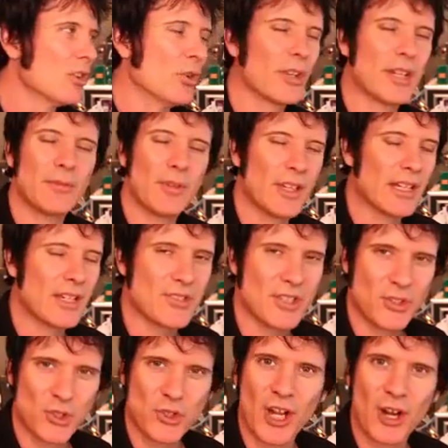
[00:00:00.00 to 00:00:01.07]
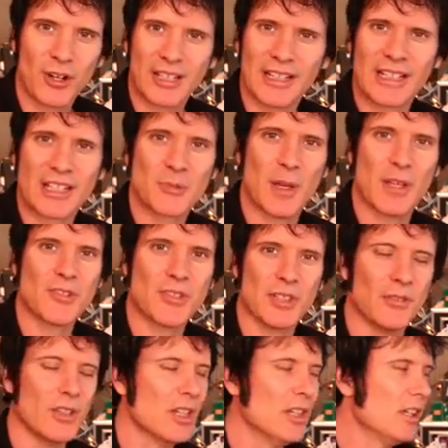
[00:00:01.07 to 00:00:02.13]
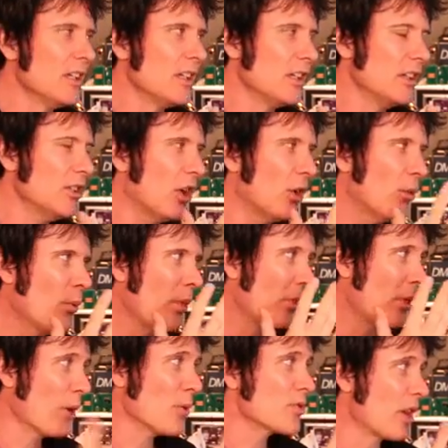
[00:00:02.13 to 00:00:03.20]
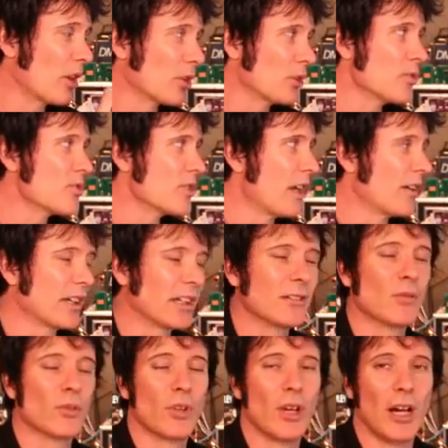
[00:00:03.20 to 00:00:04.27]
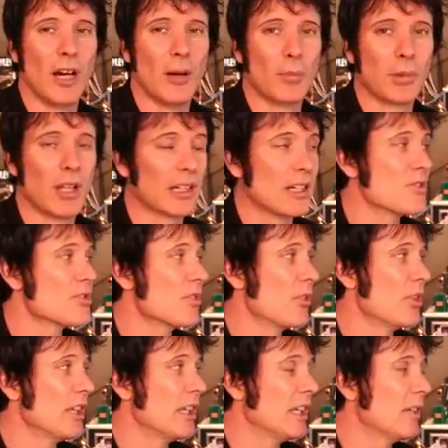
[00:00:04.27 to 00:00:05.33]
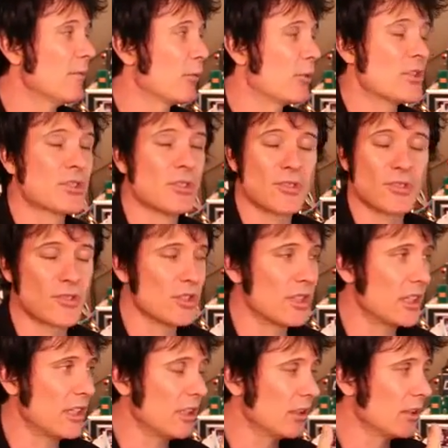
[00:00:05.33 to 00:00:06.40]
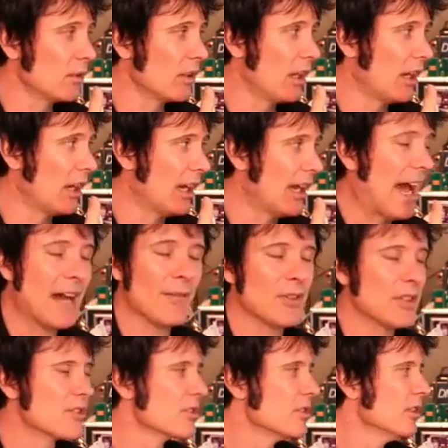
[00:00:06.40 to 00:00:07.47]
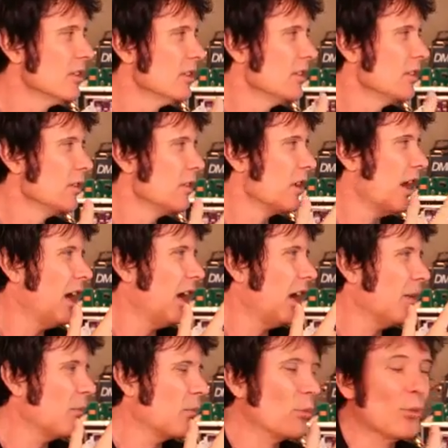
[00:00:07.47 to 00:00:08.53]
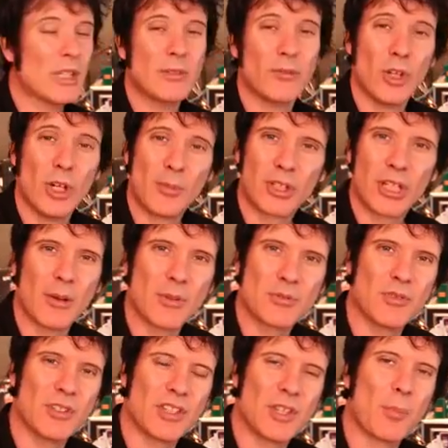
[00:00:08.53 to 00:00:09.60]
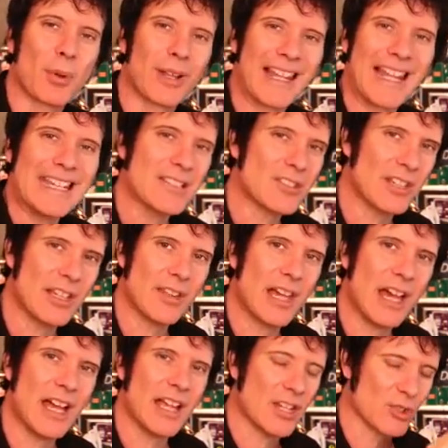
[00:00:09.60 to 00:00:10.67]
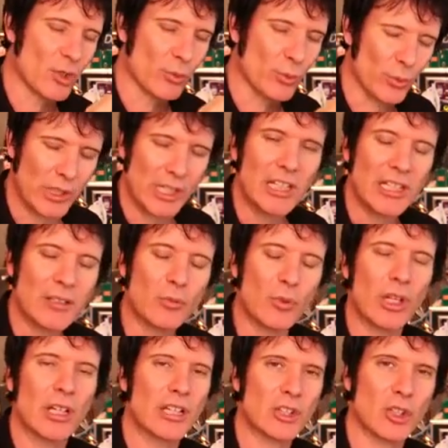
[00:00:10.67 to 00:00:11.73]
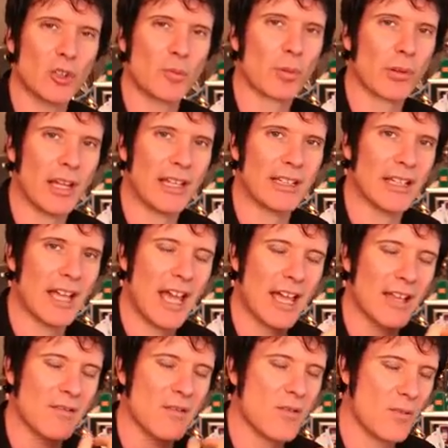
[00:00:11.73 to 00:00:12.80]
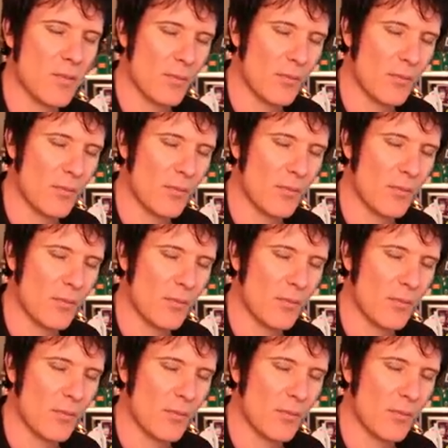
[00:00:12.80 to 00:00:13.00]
Not everything is esoteric and expensive. You know, those are good sounding plugins. For instance, the Avid reverb that comes with it, the plate in that is a really, really good plate. And